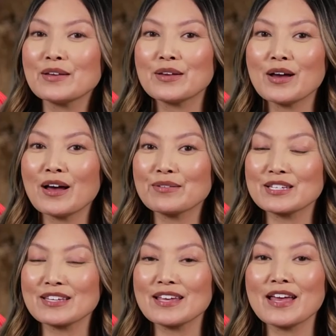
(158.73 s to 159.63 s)

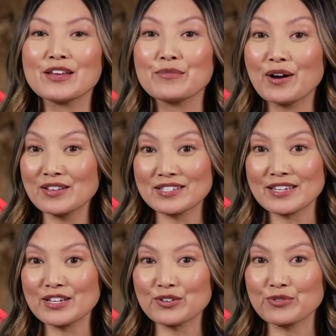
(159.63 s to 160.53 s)
Harvesting at the wrong
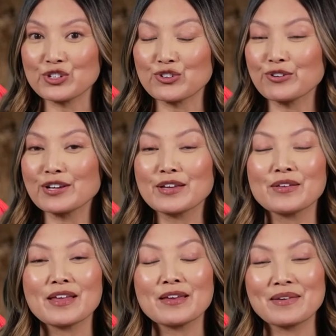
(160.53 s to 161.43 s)
stage of maturity
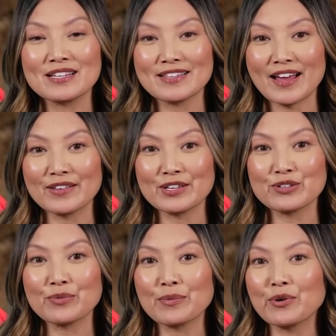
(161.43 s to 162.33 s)
can make silage
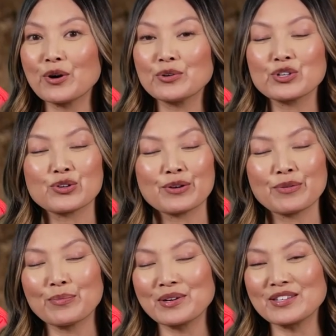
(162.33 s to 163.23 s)
more prone to
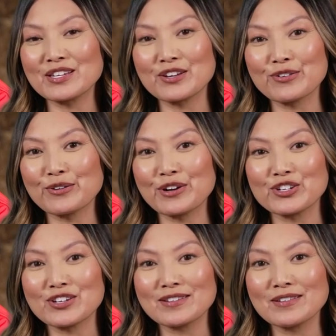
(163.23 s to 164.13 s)
aerobic
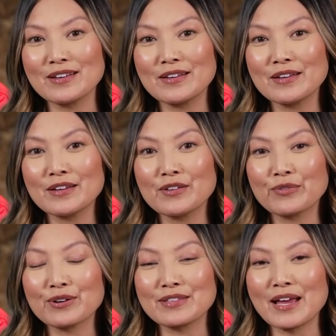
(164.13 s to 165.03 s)
deterioration.
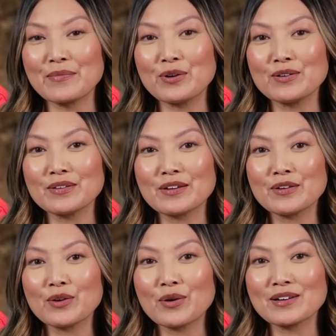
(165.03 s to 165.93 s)
For example,
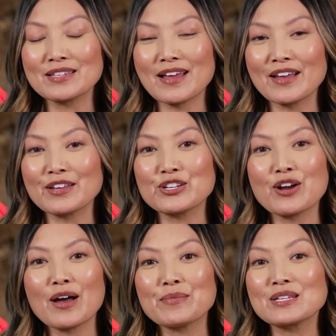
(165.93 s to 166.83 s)
corn silage
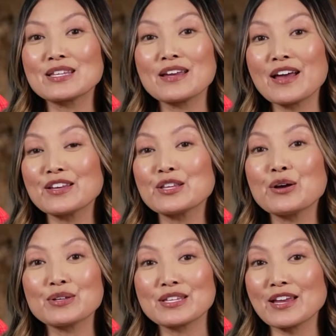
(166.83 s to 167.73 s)
harvested at the
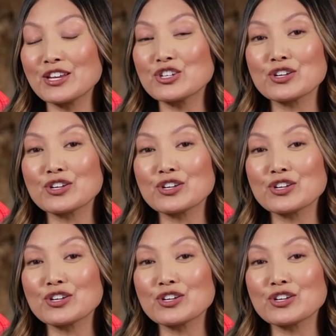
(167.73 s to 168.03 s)
dough stage